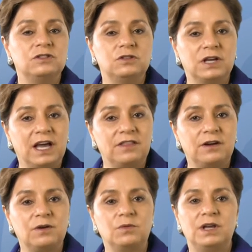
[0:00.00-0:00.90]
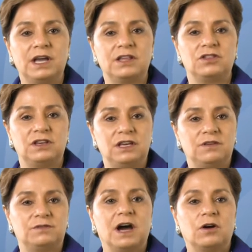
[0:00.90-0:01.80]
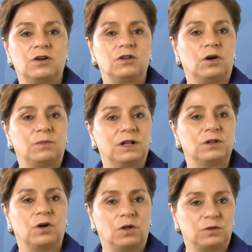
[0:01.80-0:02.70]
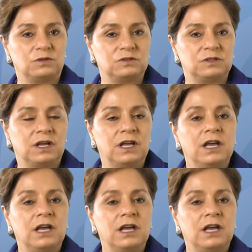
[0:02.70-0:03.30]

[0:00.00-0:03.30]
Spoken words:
Together, we achieve our global goals.